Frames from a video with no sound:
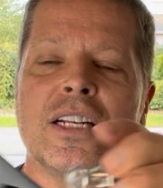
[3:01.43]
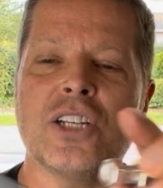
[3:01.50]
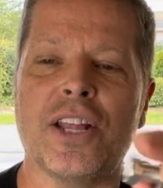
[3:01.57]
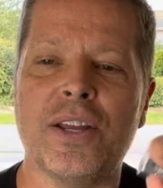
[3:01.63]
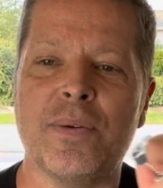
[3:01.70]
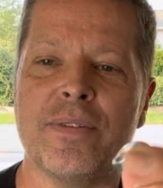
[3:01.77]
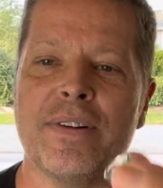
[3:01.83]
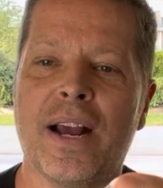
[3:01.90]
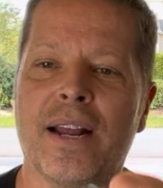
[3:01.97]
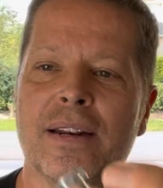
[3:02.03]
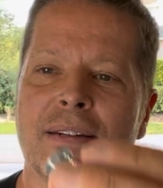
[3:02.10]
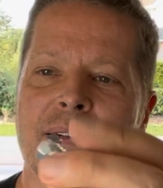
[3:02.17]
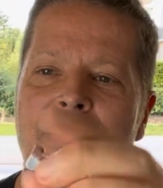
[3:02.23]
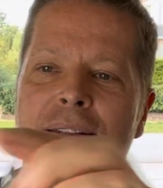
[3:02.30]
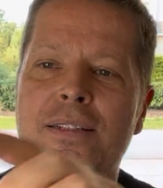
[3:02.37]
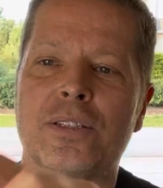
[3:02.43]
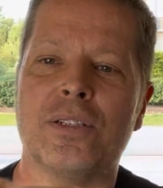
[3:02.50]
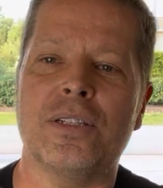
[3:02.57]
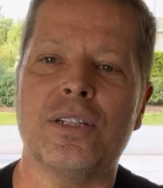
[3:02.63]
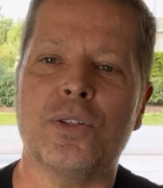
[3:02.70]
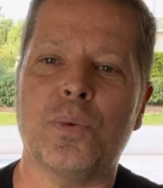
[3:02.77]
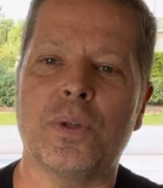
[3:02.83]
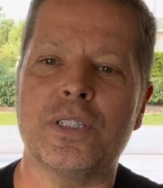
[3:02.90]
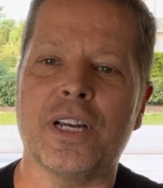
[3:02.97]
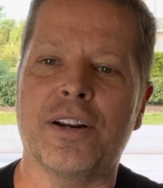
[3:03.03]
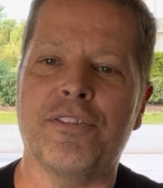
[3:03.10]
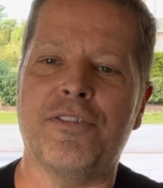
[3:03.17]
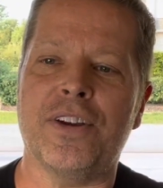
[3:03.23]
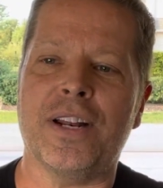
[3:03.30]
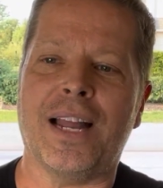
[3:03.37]
So I think we've got uh, this, this one's gonna
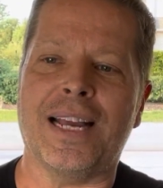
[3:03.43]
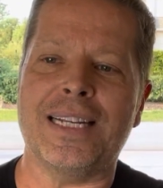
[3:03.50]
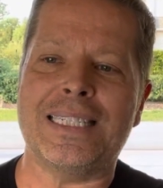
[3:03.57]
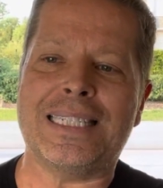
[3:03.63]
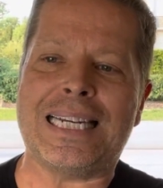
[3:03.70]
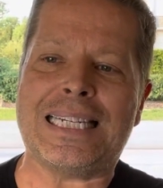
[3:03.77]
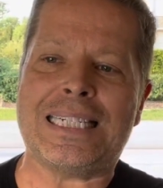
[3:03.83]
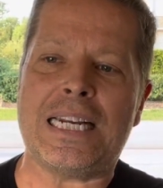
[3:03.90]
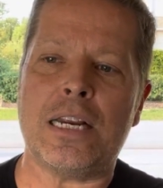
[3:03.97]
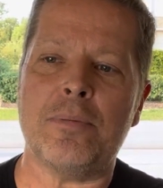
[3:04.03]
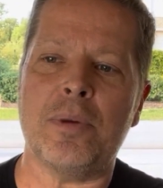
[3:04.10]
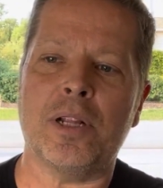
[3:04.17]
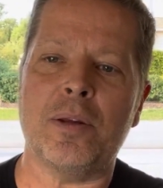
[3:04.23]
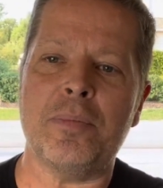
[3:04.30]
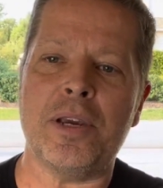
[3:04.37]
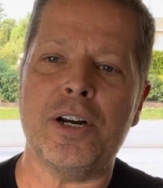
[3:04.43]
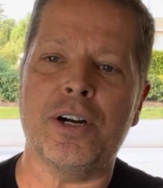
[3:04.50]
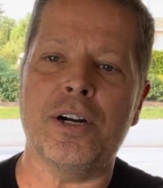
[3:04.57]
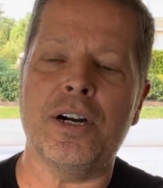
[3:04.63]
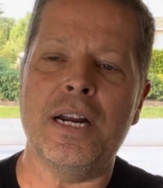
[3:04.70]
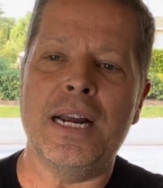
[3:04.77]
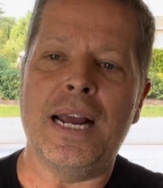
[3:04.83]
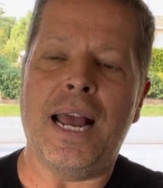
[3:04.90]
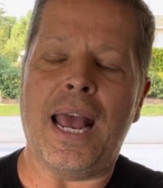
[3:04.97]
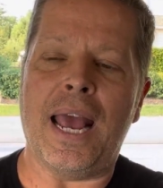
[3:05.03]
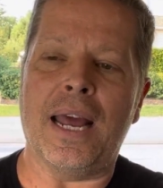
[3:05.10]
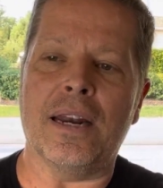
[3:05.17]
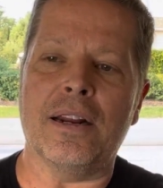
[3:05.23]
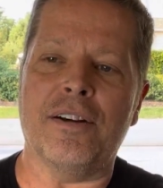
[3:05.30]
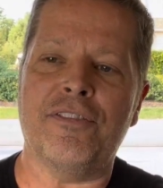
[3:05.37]
fit like 16 millimeter
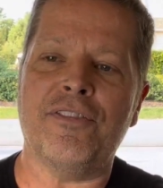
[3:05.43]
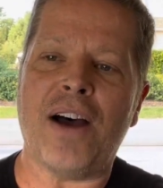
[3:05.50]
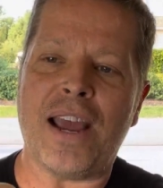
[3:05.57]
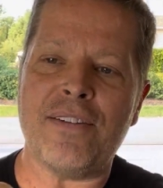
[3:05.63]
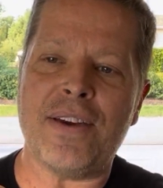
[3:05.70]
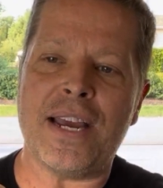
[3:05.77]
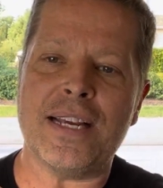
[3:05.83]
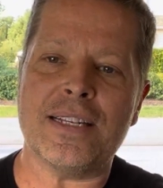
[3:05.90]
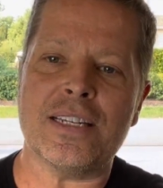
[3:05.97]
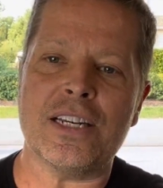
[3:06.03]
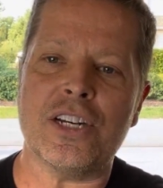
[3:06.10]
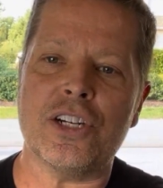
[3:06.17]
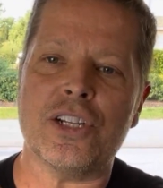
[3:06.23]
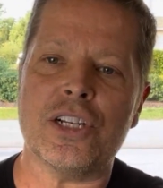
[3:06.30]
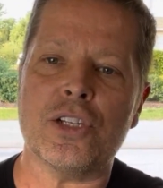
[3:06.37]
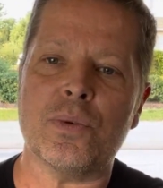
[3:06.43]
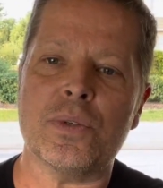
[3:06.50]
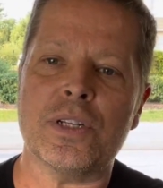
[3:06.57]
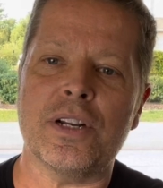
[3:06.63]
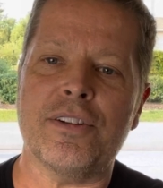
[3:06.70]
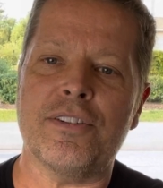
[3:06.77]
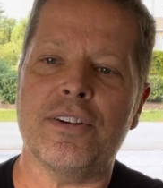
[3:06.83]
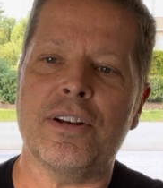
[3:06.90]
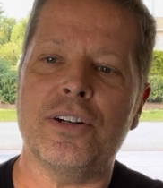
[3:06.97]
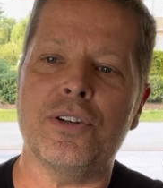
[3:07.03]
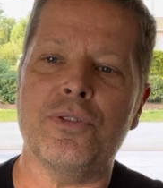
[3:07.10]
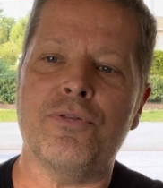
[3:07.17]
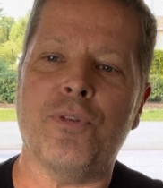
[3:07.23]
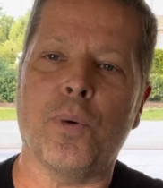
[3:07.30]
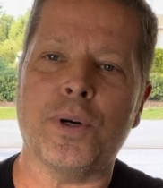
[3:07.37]
and a 5 eighths inch. This one's gonna
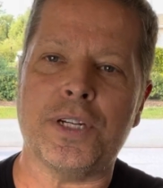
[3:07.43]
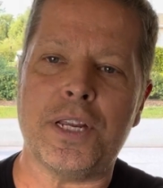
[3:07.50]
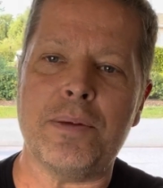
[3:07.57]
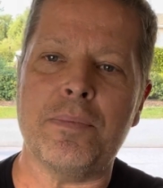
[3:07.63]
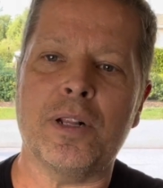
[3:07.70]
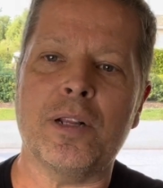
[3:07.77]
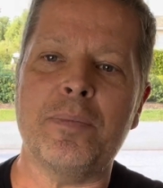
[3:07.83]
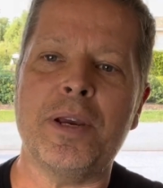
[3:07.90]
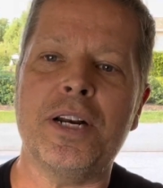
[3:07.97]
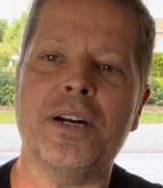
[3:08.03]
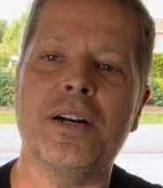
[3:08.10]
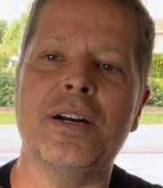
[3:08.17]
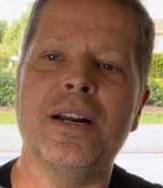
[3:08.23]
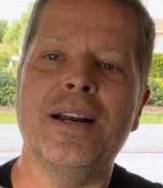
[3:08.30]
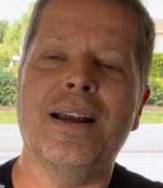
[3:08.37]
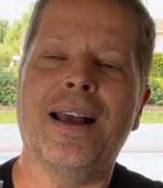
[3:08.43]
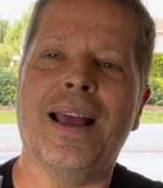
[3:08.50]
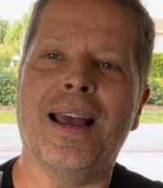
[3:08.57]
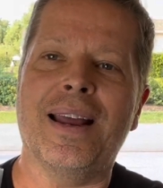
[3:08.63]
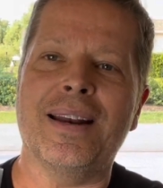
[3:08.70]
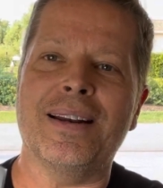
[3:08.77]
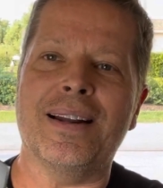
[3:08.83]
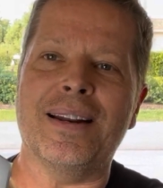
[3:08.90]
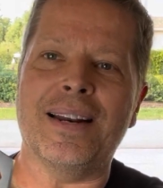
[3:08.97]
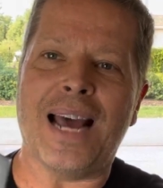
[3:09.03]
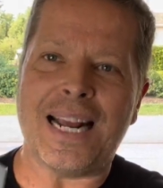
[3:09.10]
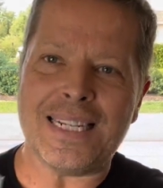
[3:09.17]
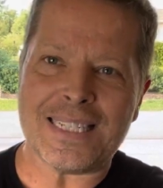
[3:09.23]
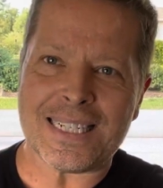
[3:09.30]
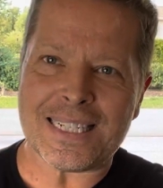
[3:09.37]
do 14 millimeter and a
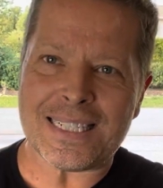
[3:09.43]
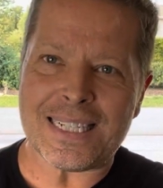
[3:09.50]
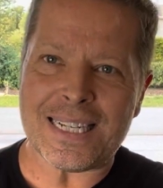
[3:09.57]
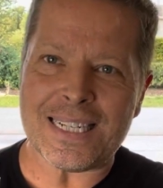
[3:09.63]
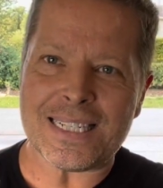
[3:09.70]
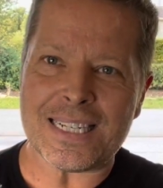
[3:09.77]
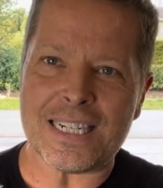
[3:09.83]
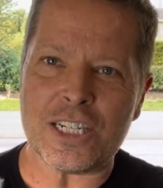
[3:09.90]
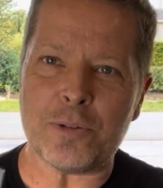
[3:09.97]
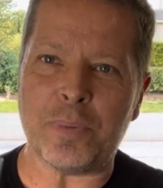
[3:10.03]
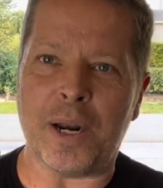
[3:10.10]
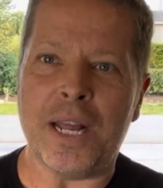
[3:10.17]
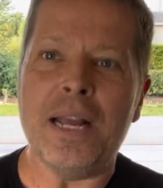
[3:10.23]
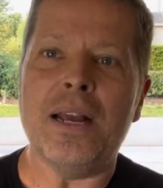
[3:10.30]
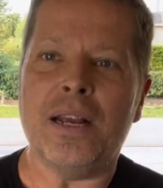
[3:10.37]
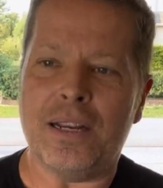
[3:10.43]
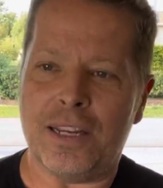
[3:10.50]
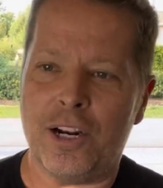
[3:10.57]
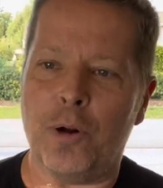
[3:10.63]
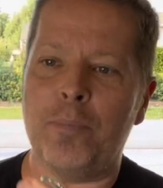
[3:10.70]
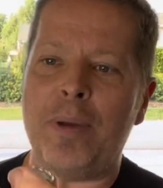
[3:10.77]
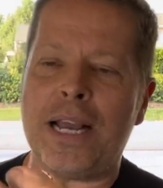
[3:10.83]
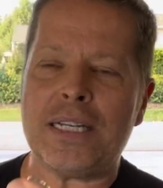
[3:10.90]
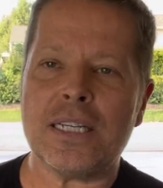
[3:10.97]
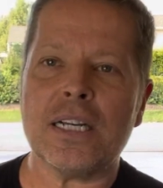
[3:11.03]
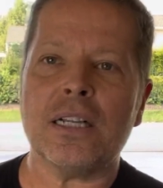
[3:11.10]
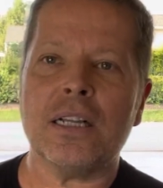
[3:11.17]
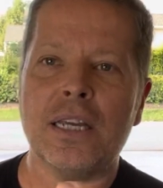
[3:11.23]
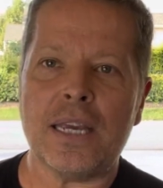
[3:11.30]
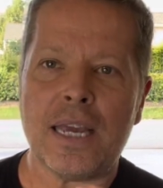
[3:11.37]
9 16 inch. But you know,
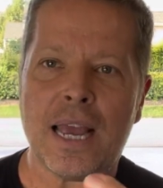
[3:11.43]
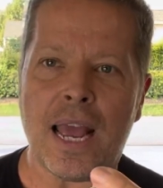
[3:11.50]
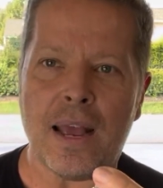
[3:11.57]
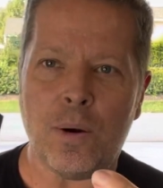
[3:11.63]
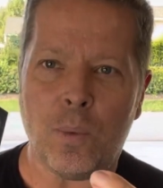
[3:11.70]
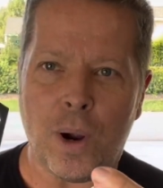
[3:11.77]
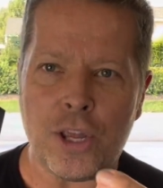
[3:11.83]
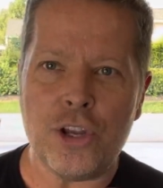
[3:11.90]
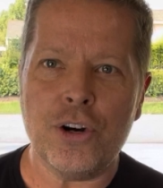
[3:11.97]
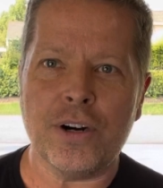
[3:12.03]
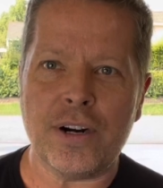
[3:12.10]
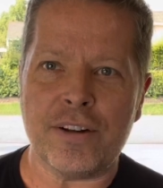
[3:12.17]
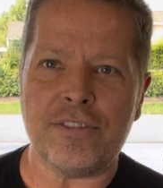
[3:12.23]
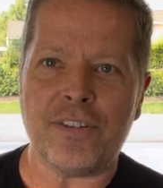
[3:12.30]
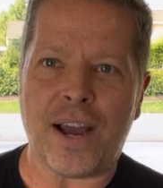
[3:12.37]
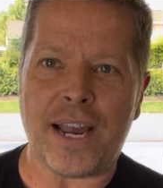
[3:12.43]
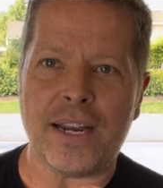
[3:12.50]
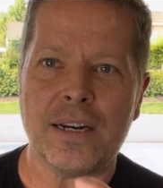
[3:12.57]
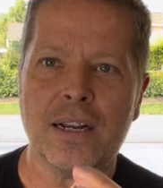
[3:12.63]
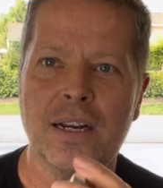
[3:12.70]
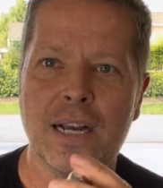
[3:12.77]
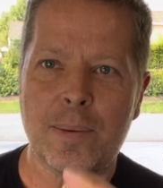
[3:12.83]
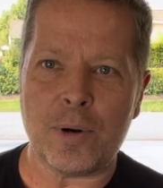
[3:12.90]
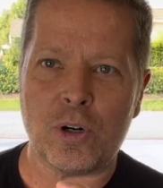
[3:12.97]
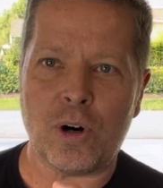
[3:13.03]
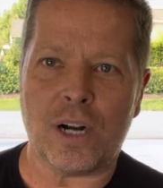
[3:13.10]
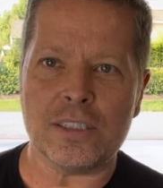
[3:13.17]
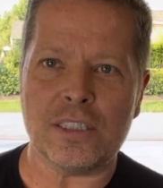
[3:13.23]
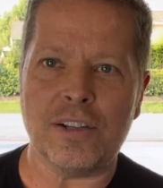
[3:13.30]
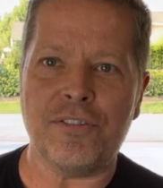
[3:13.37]
basically what you're gonna find and come
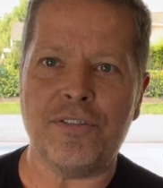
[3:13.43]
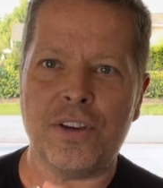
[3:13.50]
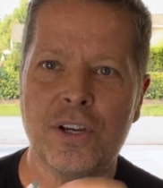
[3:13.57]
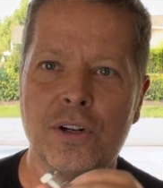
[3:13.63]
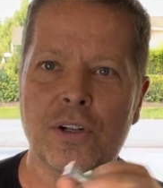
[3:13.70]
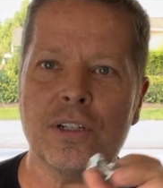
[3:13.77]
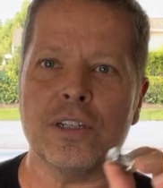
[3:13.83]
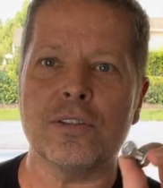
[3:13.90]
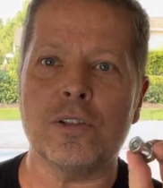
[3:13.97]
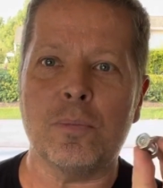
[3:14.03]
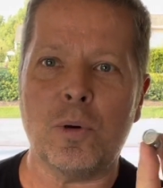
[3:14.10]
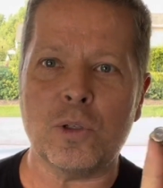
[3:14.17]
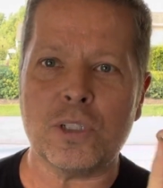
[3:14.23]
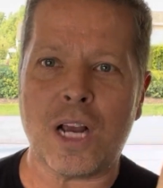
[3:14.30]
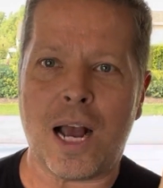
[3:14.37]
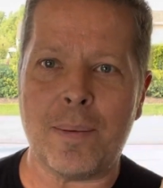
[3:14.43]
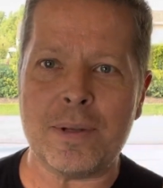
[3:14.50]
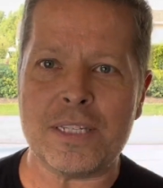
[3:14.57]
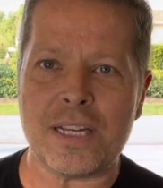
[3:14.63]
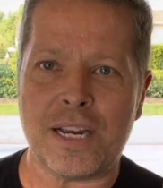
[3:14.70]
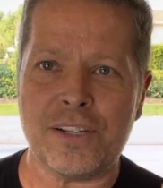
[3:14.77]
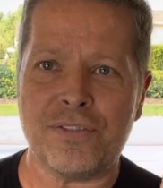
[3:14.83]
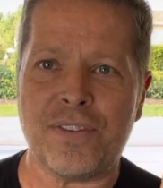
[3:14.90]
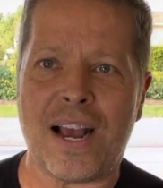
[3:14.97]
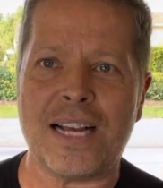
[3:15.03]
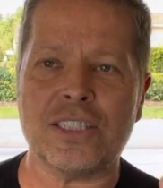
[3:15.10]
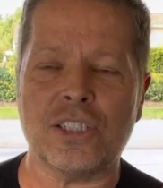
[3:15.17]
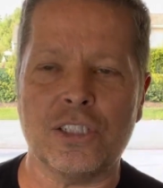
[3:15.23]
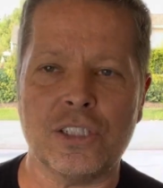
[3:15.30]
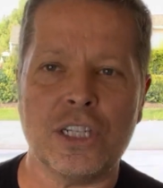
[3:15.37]
across in the field is the most common size
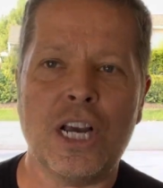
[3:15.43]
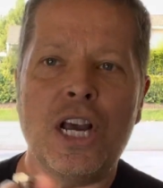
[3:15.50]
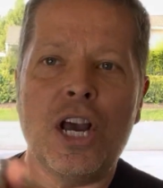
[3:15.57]
fasteners.